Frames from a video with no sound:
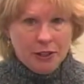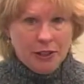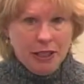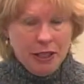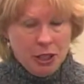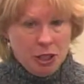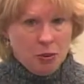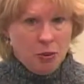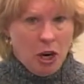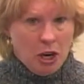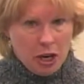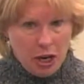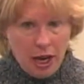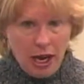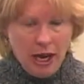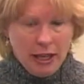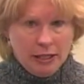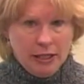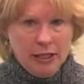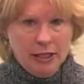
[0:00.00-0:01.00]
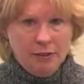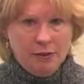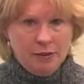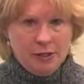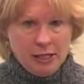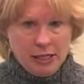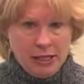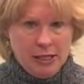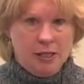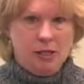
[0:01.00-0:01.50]
into our cognitive
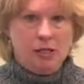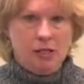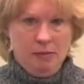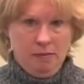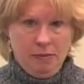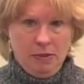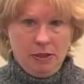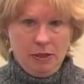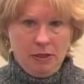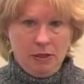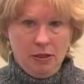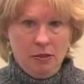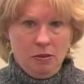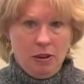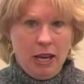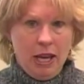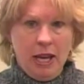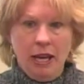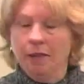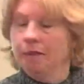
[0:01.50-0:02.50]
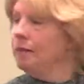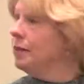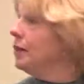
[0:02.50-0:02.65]
systems, okay?